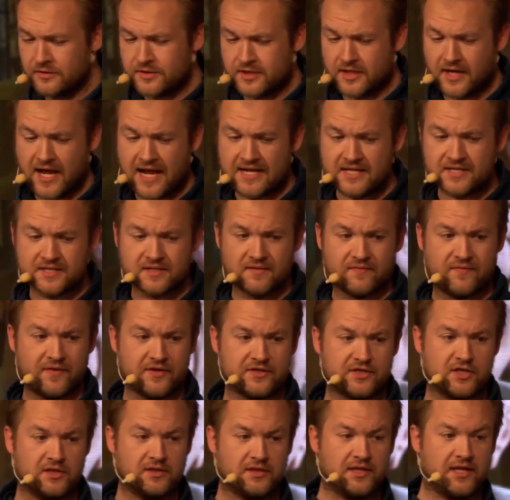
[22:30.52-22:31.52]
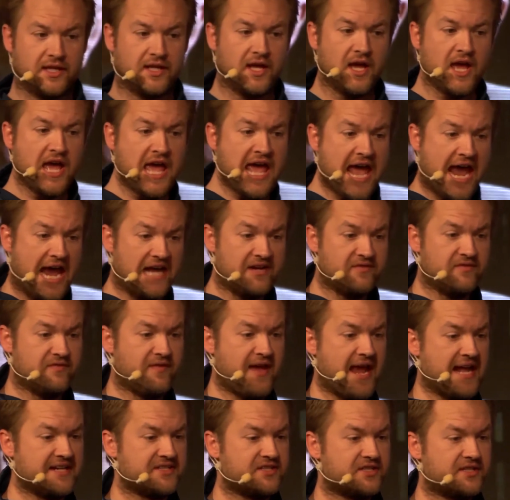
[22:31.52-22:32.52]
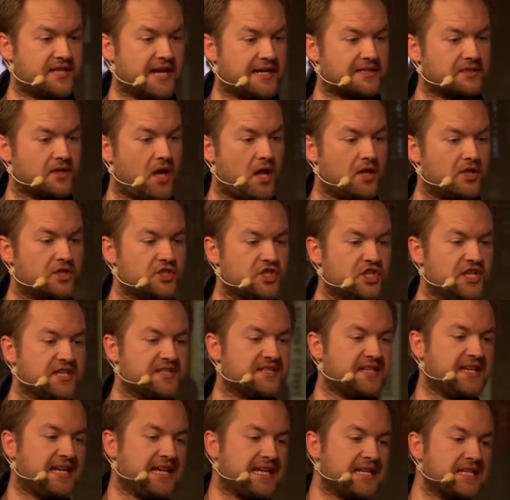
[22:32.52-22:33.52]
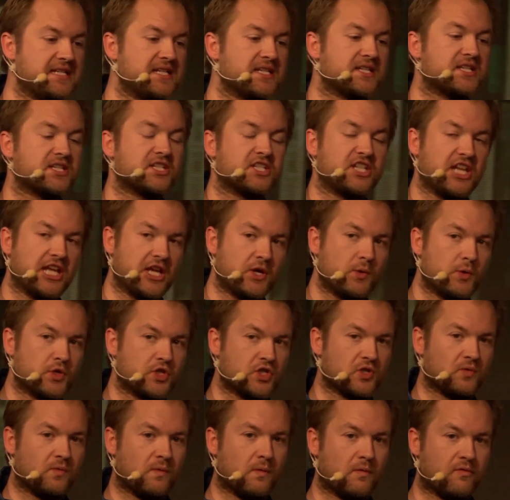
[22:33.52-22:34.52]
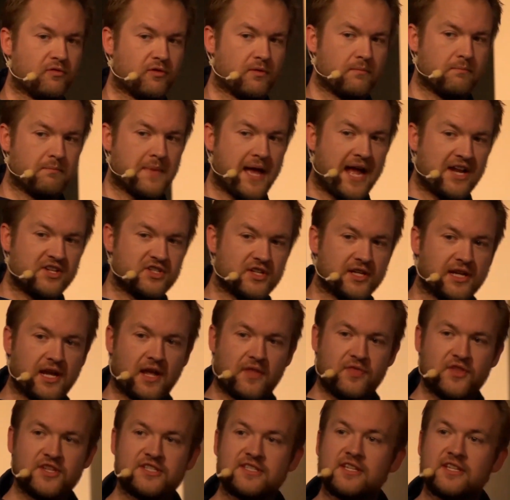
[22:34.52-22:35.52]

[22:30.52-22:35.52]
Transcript: said any sufficiently advanced technology is indistinguishable from magic. And this